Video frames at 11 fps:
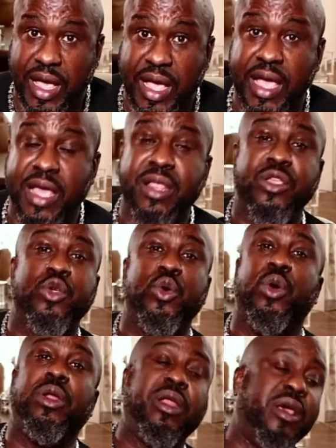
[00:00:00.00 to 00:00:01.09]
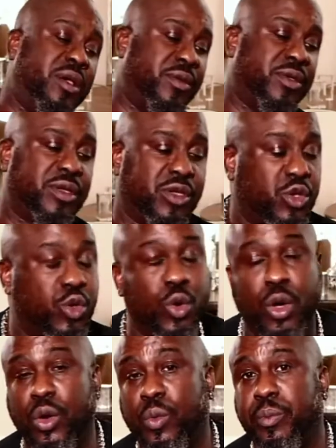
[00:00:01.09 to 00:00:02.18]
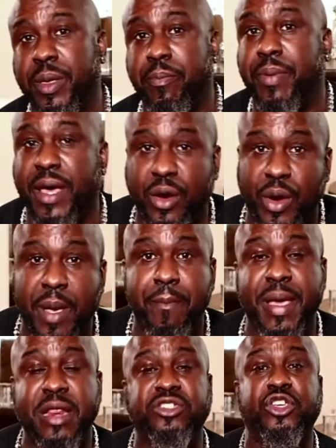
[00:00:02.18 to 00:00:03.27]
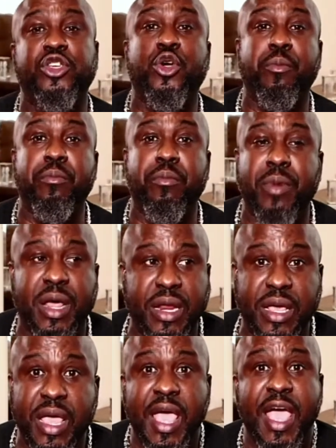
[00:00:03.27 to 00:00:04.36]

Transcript: And you'll be better at managing your money.